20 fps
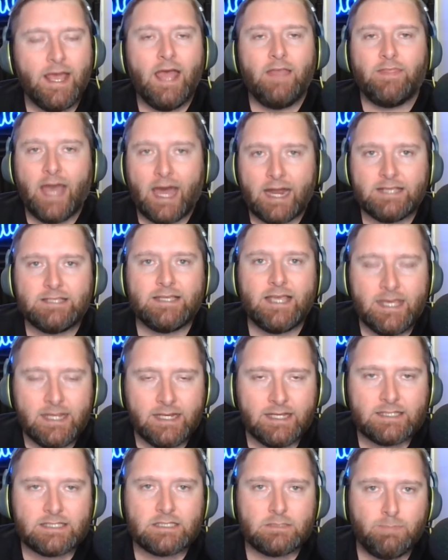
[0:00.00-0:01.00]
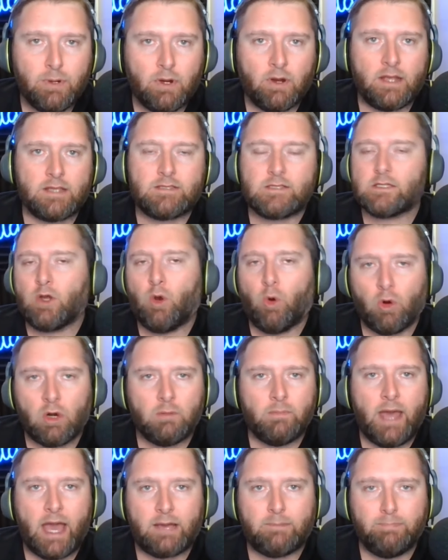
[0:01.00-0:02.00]
That is inexperienced
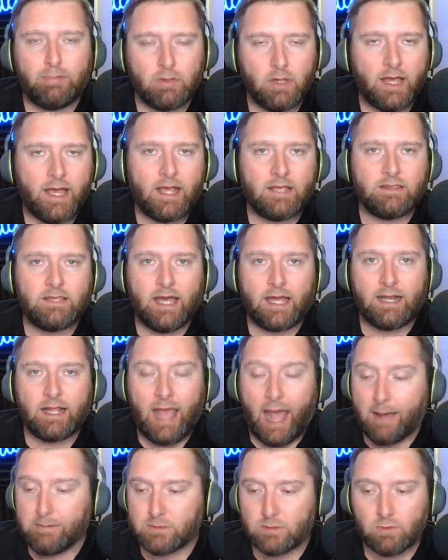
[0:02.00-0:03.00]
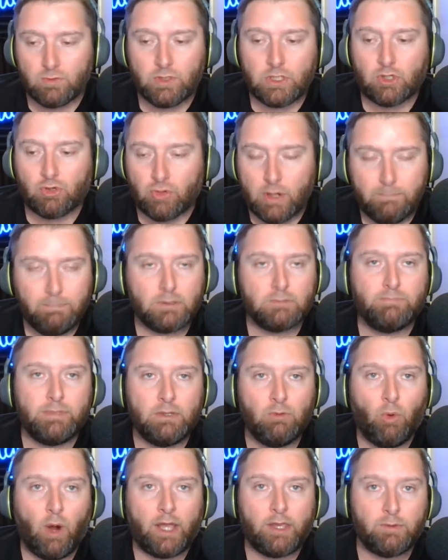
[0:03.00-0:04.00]
quarterback play that absolutely crippled
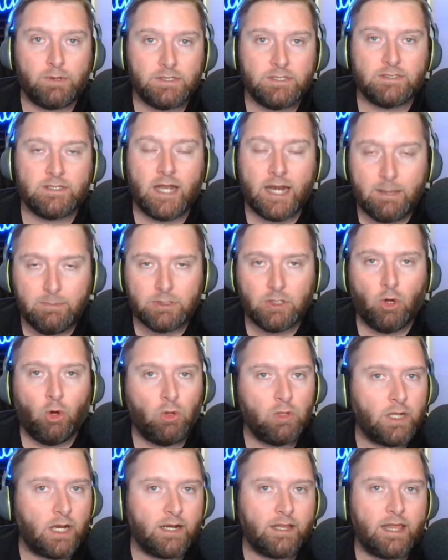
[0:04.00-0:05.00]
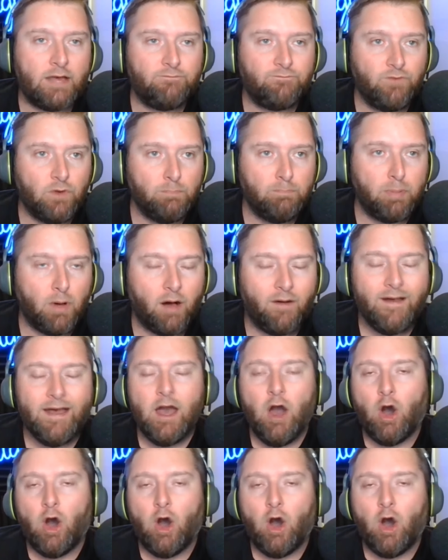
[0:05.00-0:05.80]
BYU because he's unable to hold on to that football.